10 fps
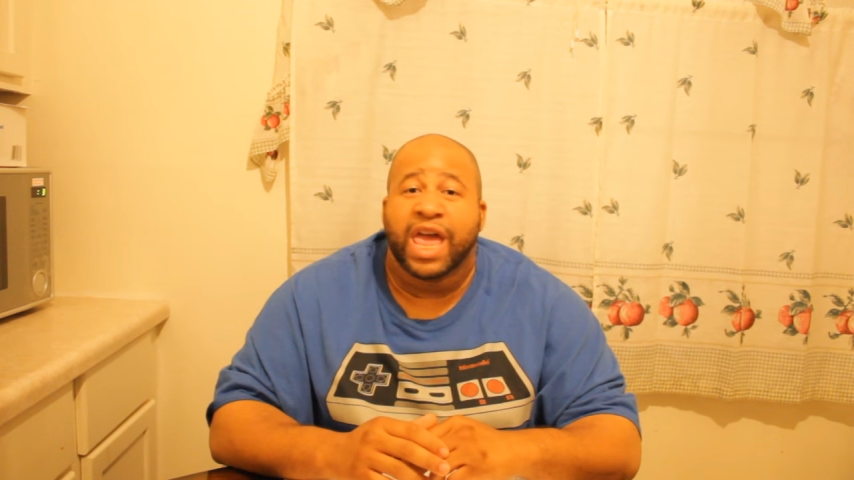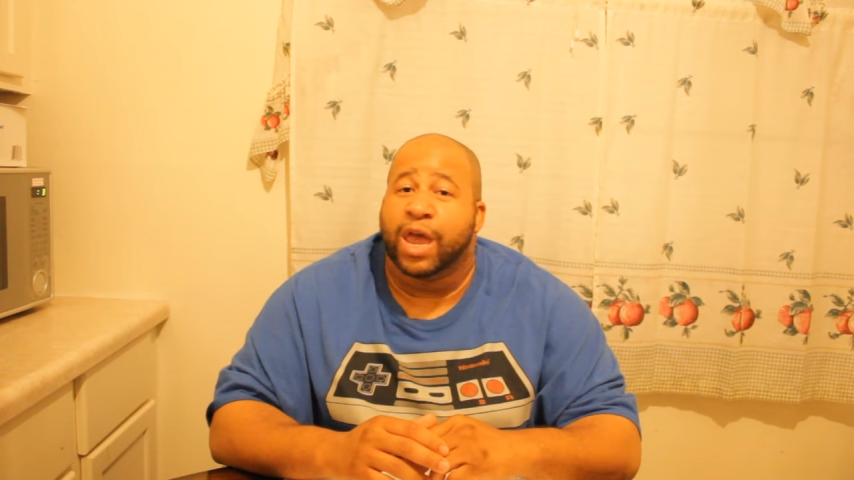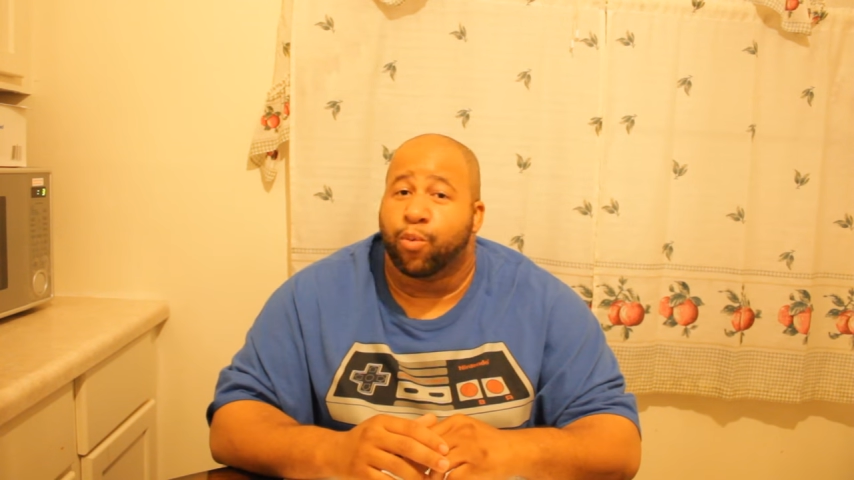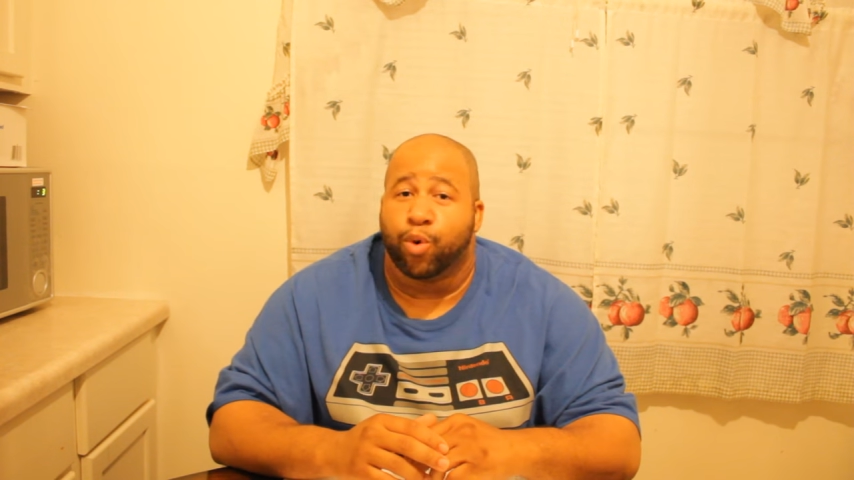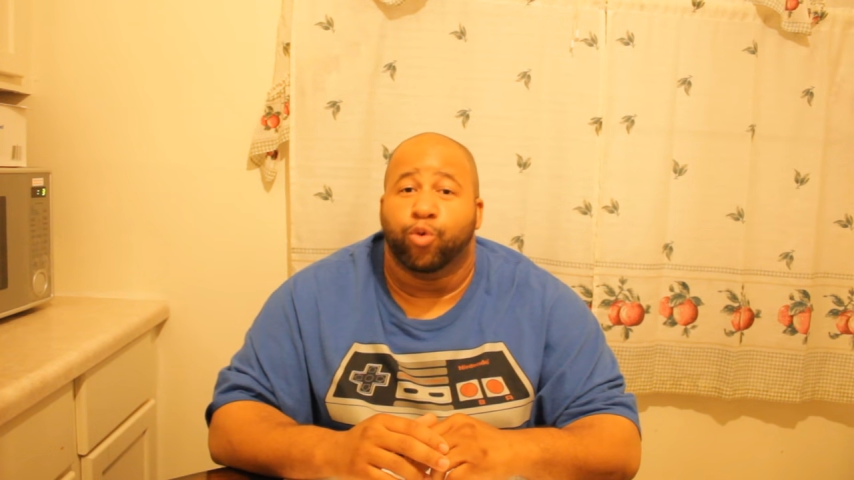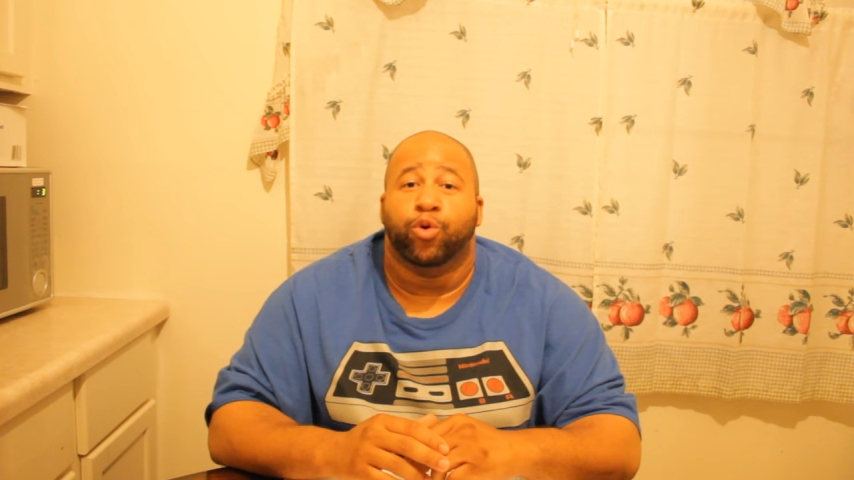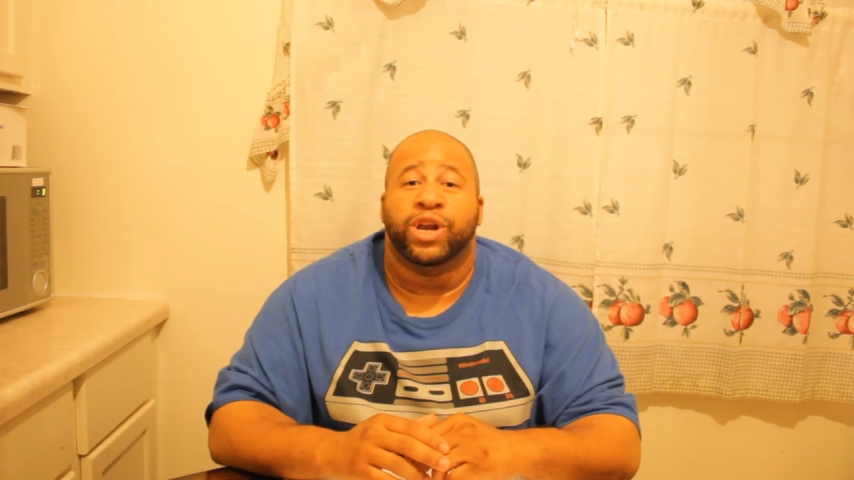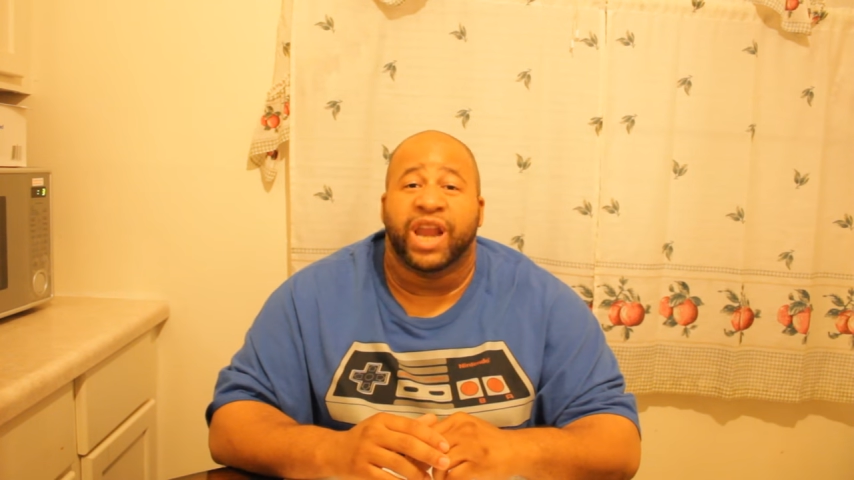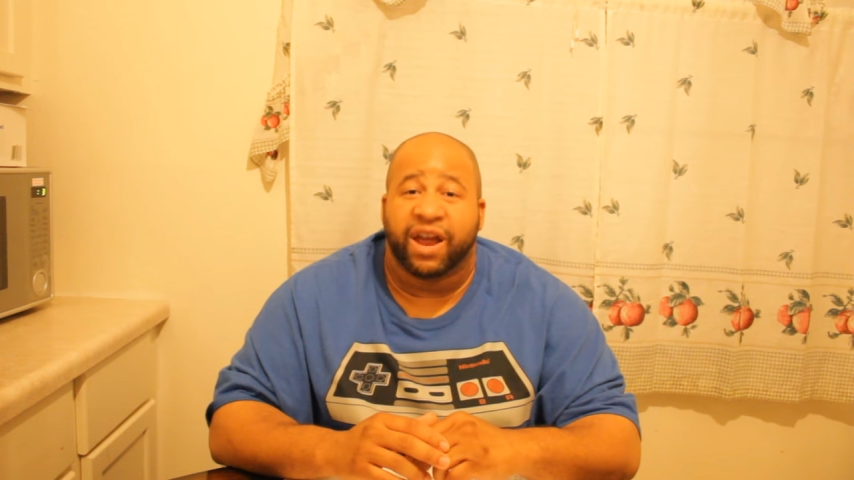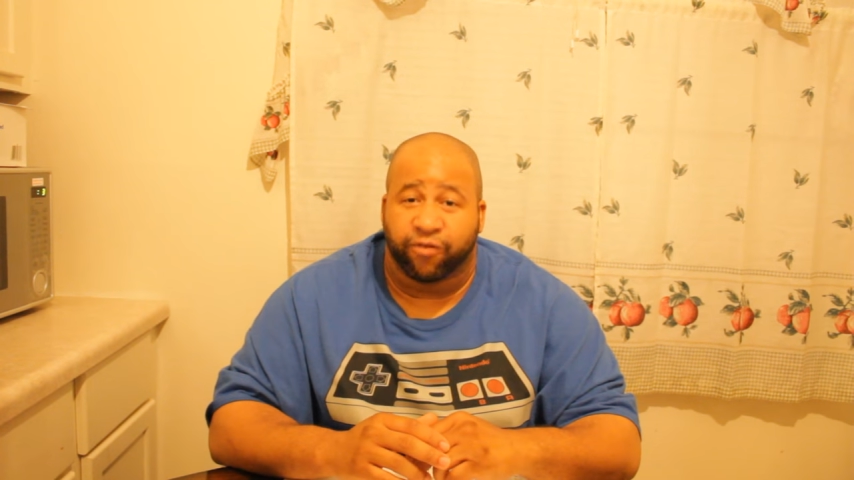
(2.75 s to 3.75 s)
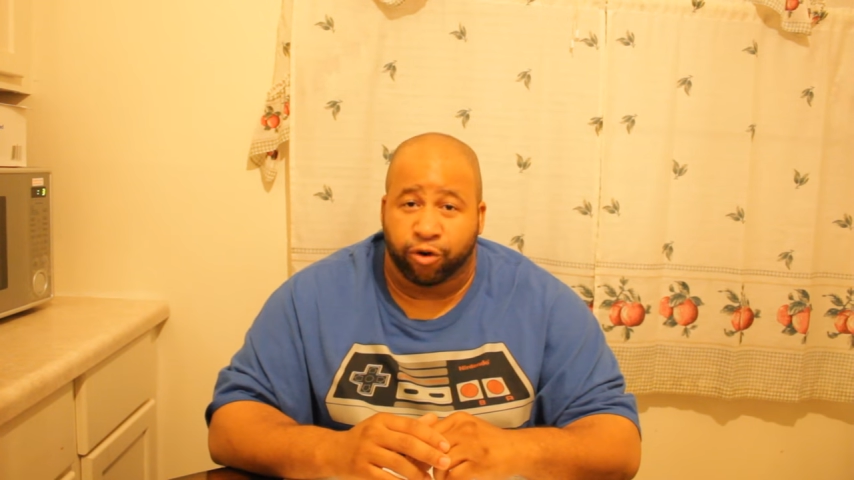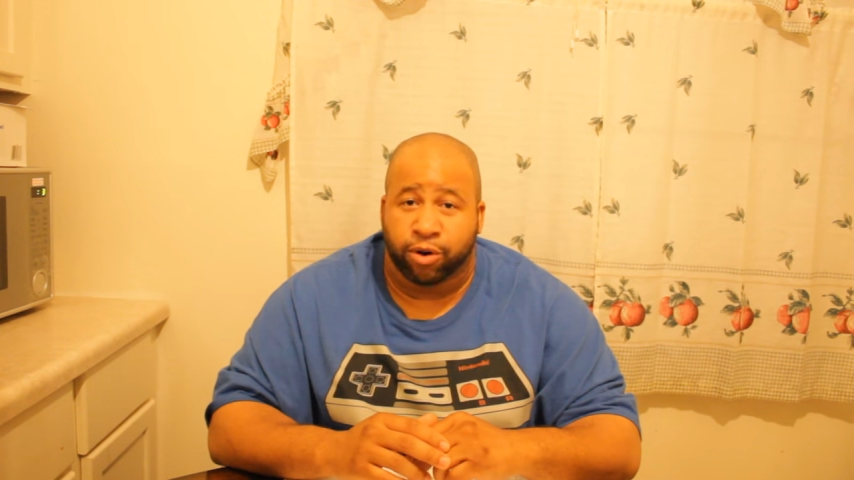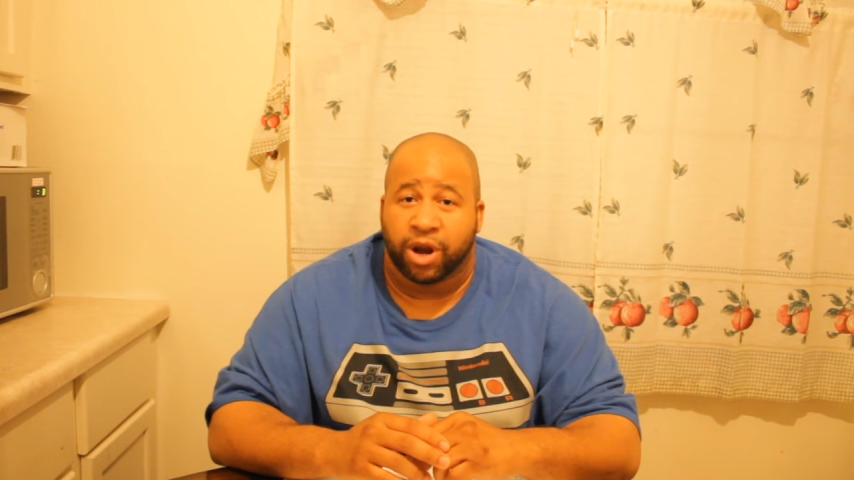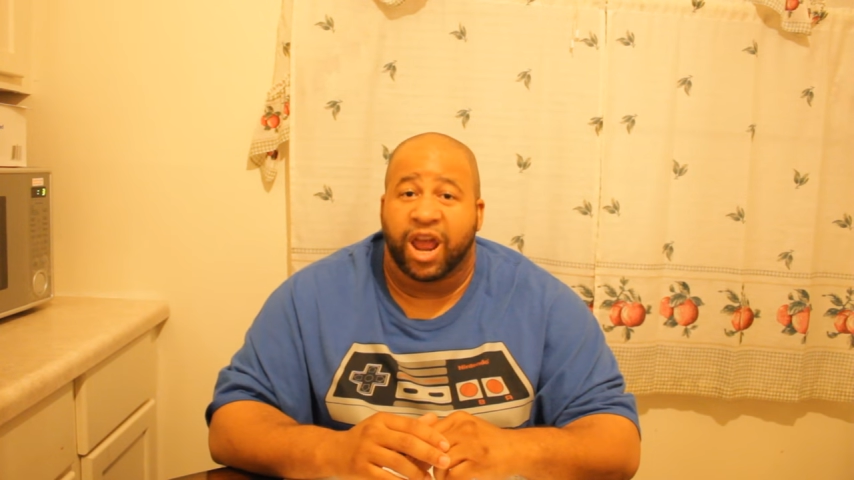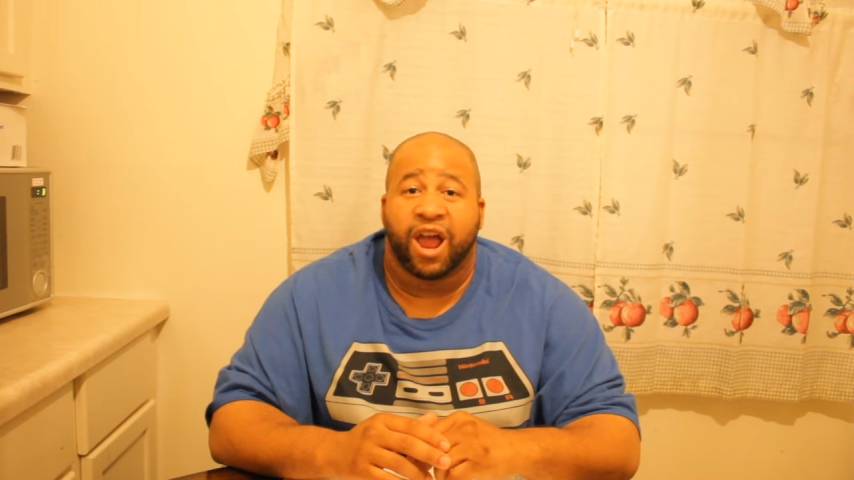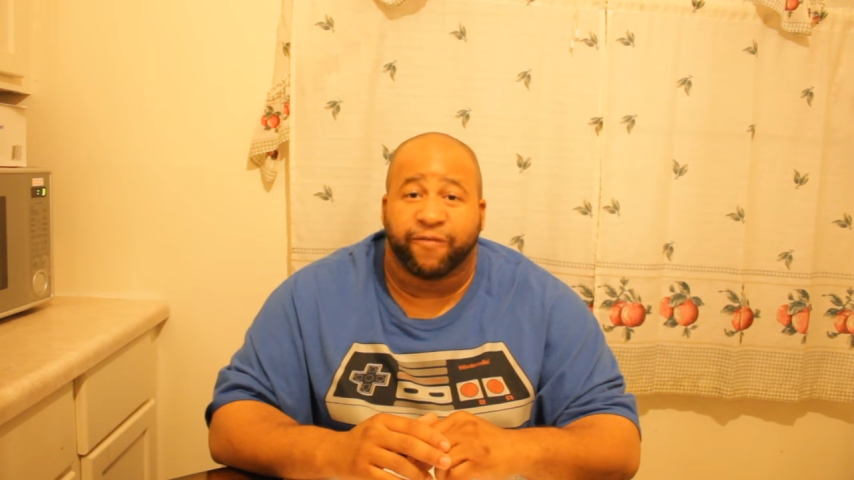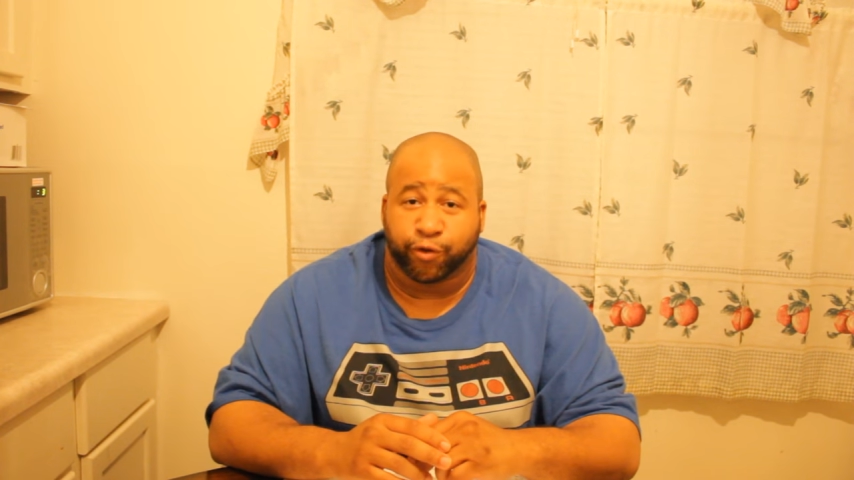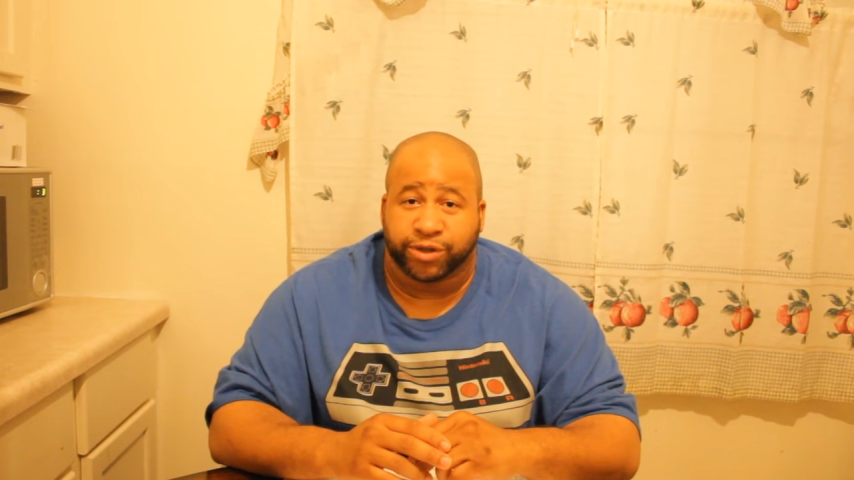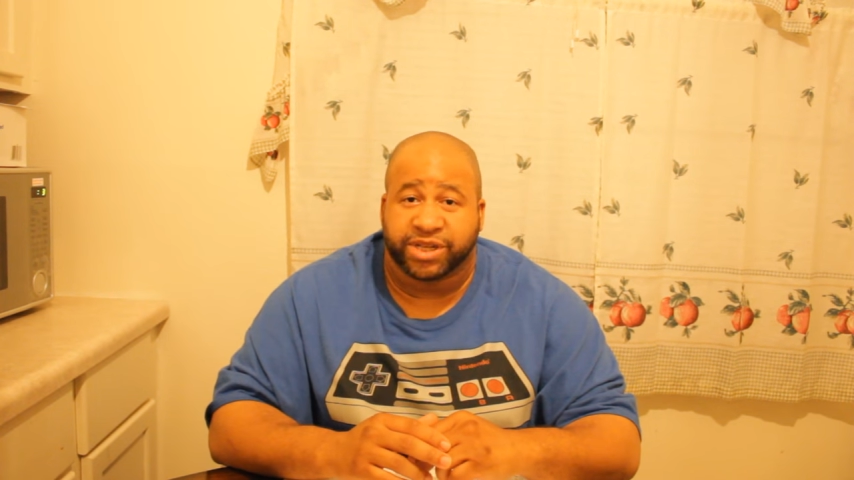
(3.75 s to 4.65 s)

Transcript: It will never ever